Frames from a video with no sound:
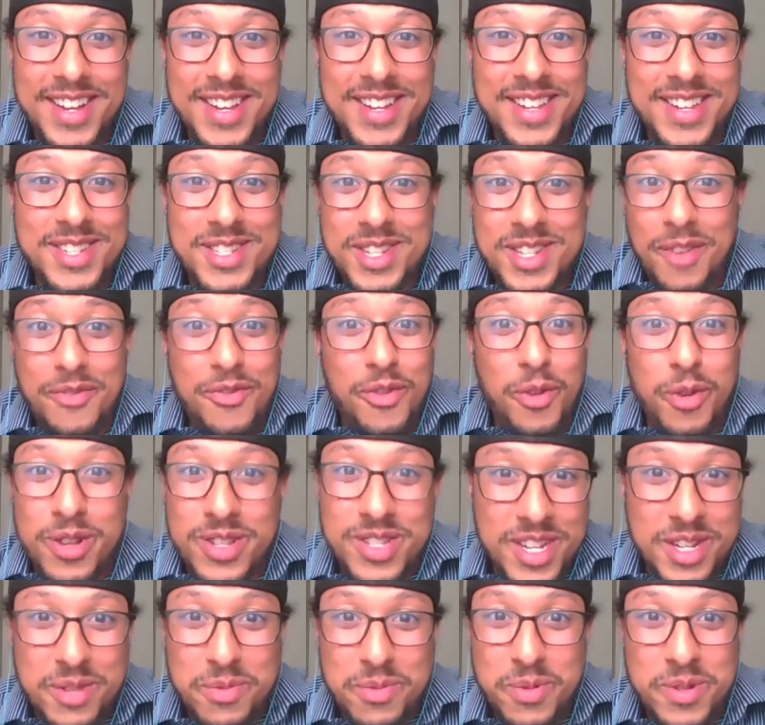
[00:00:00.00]
He shot
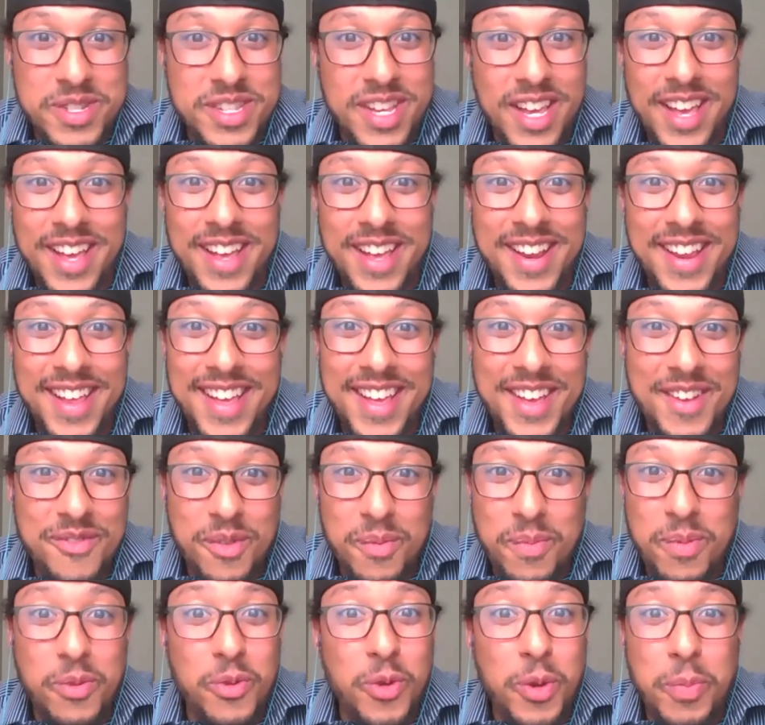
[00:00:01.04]
46%
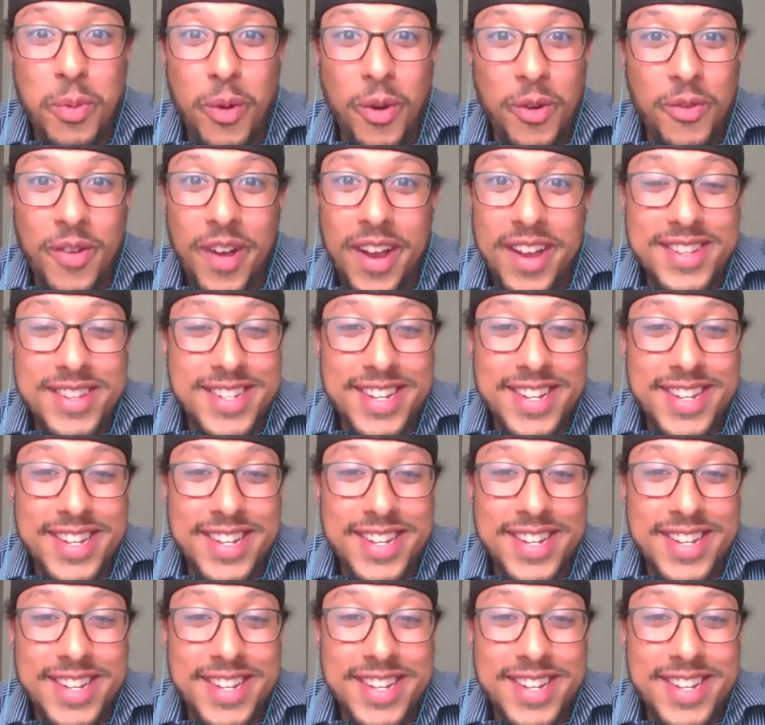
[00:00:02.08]
from three-point range.